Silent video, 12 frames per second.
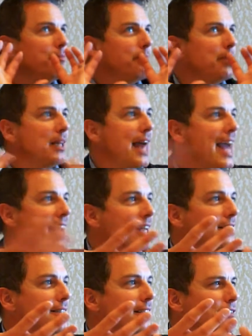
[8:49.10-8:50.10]

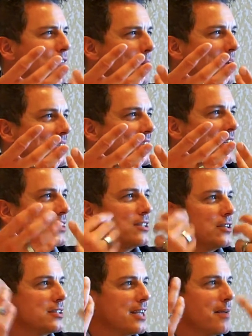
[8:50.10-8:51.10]
planet, if that makes sense,
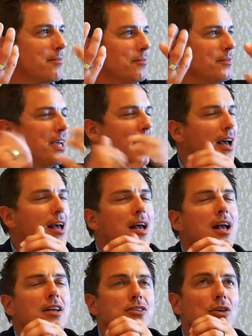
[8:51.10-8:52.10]
yeah. Or same, yeah.
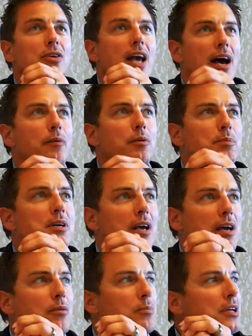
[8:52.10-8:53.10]
So yeah, it would
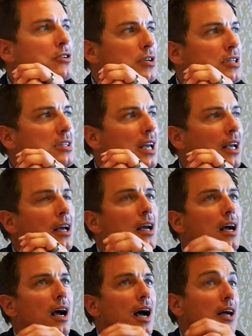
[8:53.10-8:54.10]
be interesting.
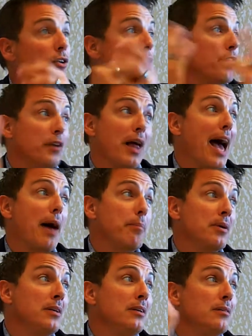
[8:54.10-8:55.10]
I don't know if it'll
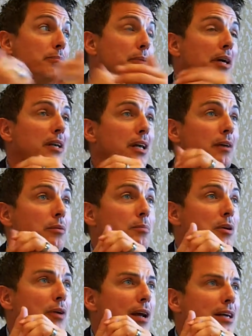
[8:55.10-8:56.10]
happen, but it would be
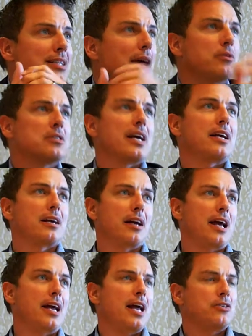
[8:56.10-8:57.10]
great, because that was like,
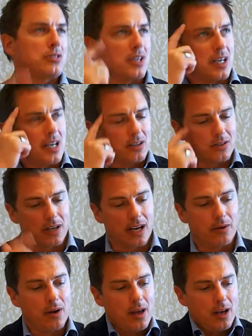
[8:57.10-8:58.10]
Andrew said it
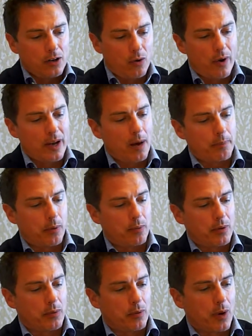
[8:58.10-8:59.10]
yesterday, growing up when
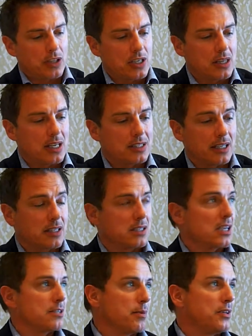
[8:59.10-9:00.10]
we were watching things like The
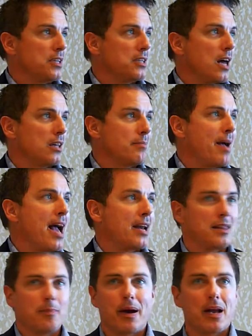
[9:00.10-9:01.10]
$6 Million Man
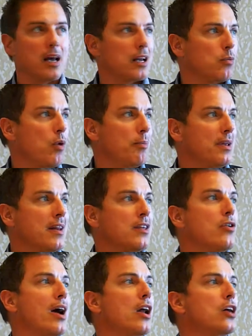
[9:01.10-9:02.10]
and The Bionic Woman, and then
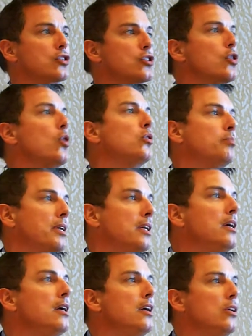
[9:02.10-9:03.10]
you had Oscar Goldman,
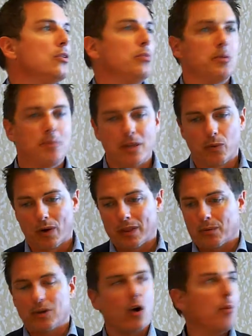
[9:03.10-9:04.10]
who would be the one
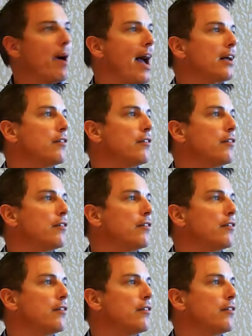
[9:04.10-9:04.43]
that would go back